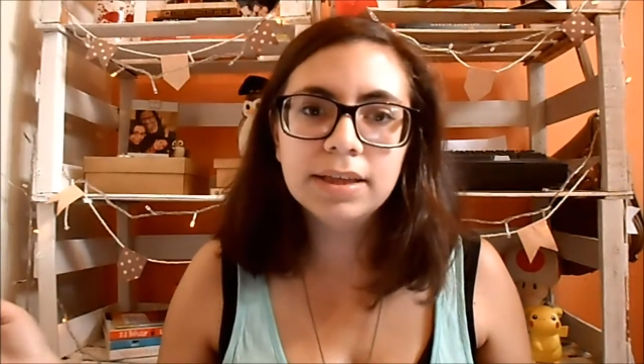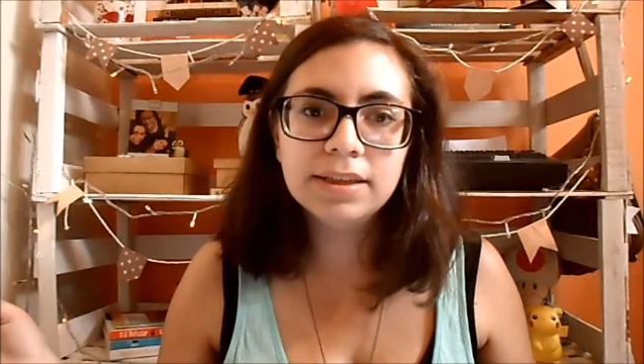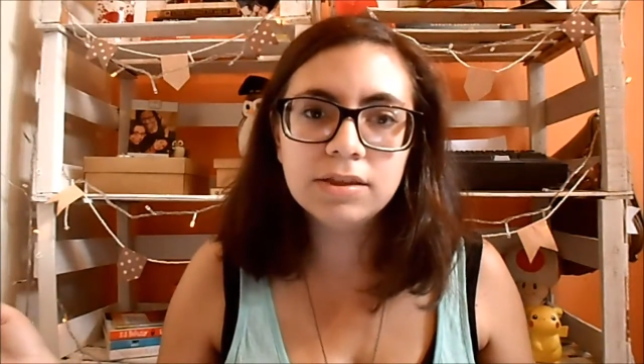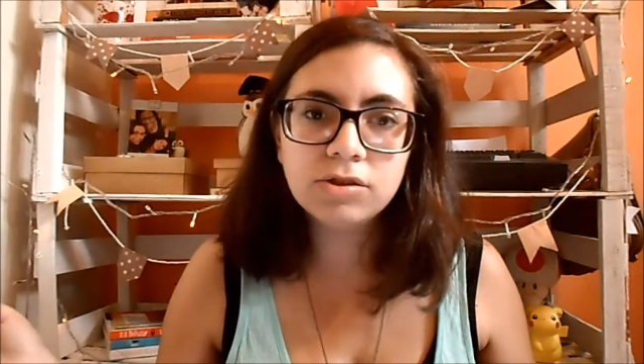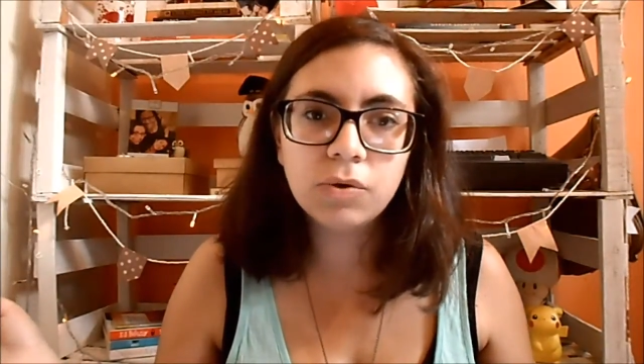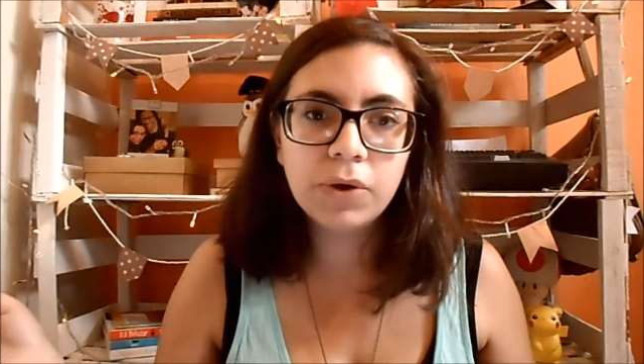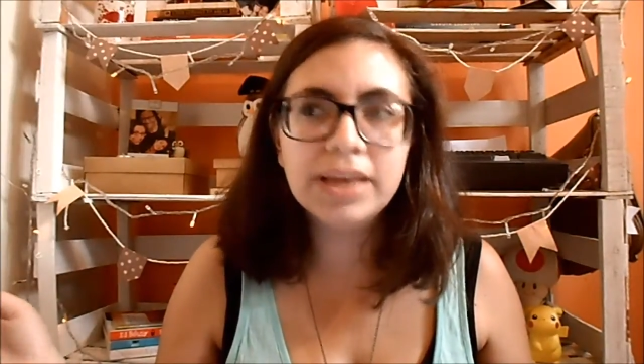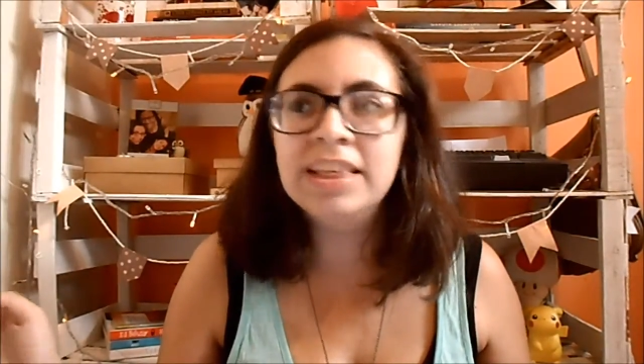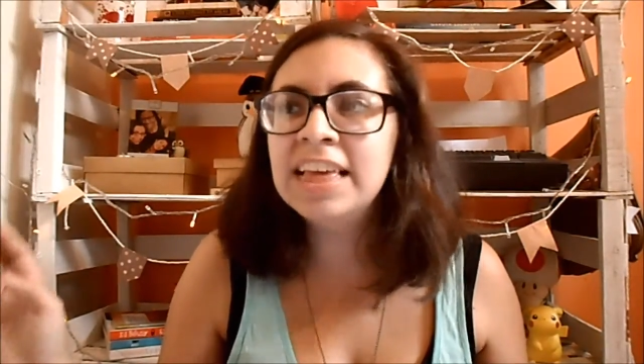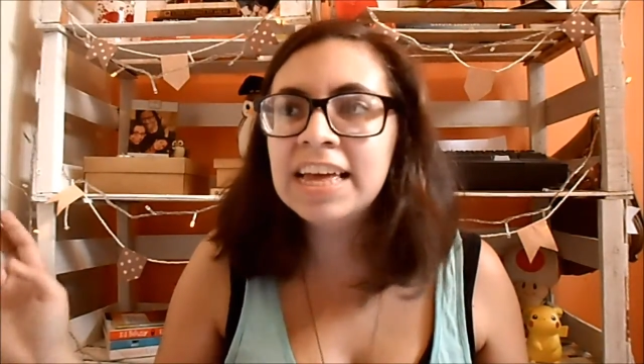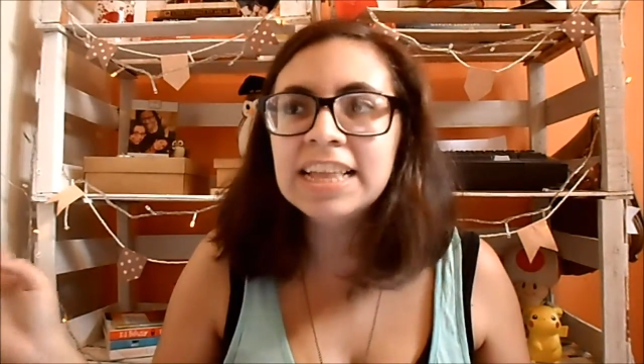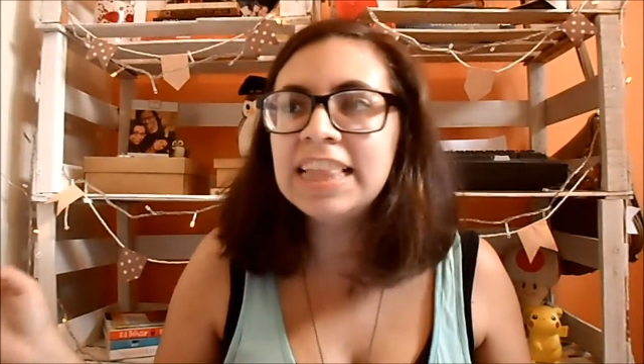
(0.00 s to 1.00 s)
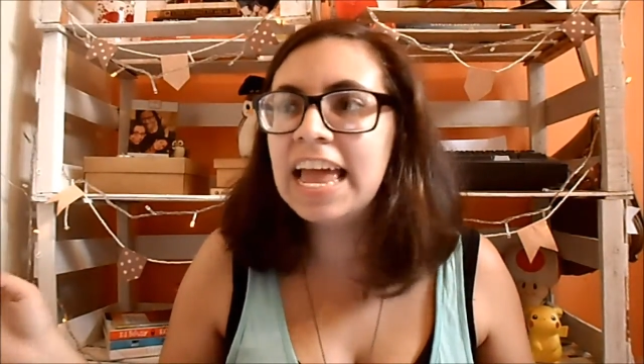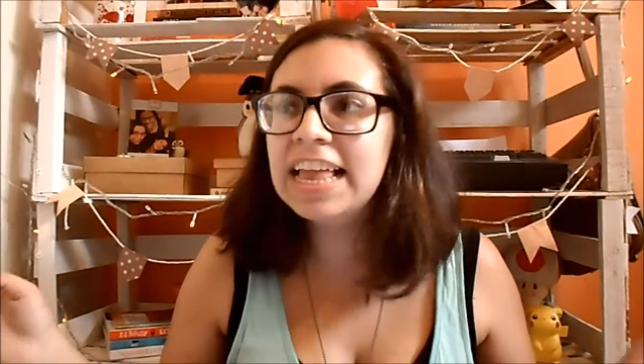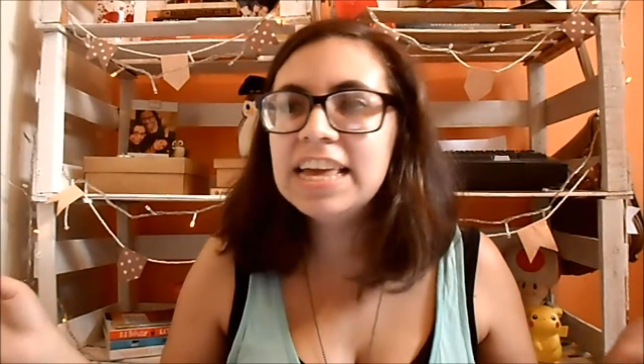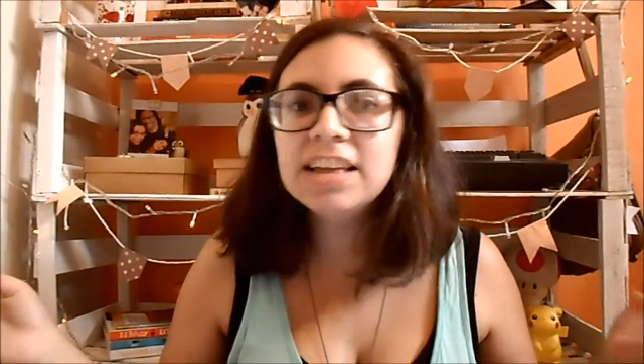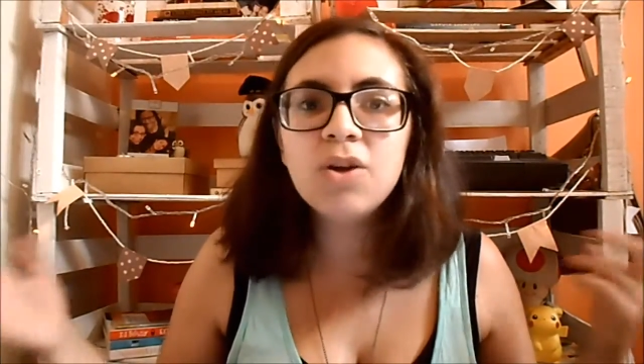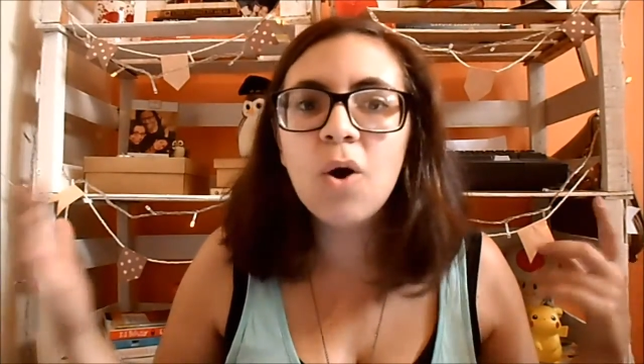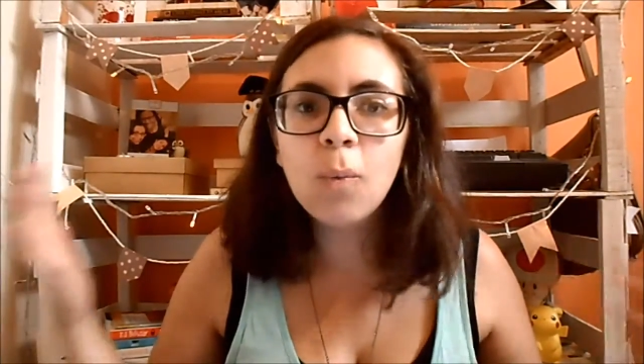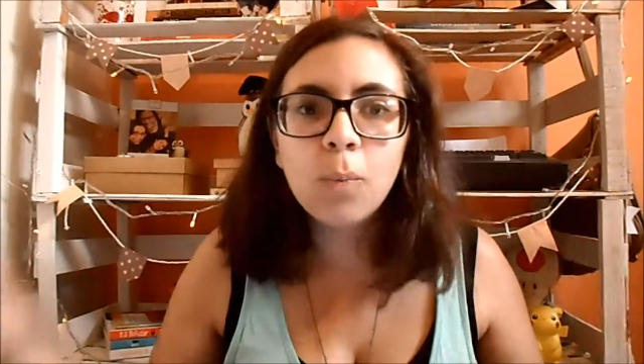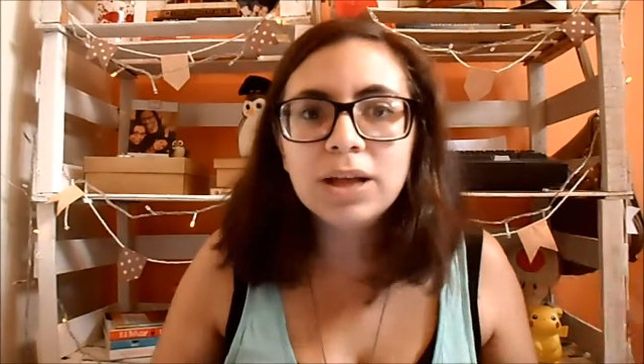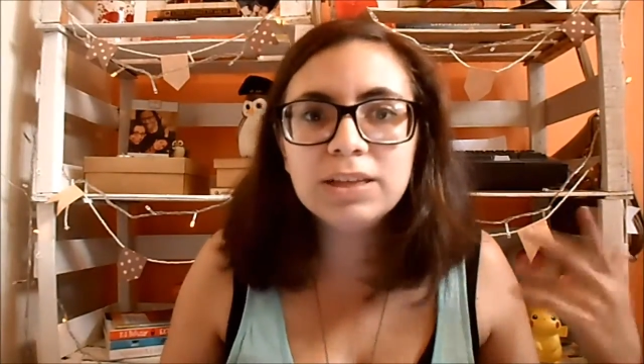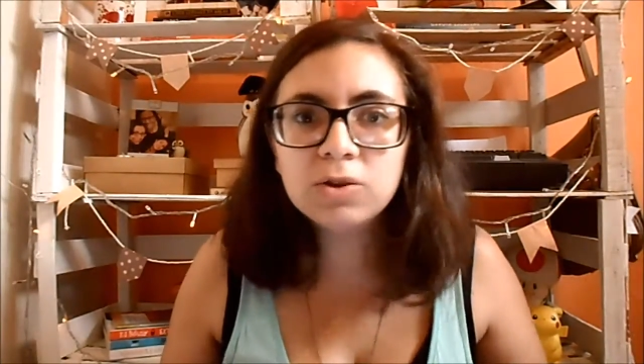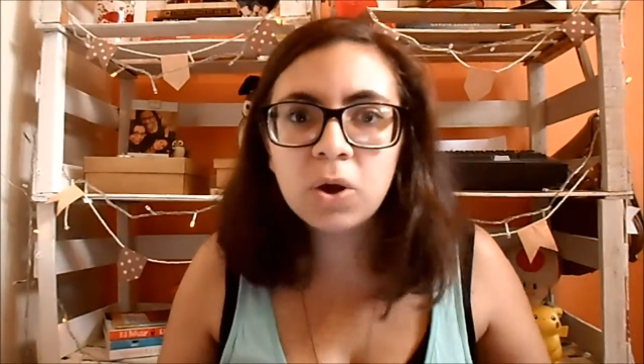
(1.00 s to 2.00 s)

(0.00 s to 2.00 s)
This is cool. Is he an alien? What is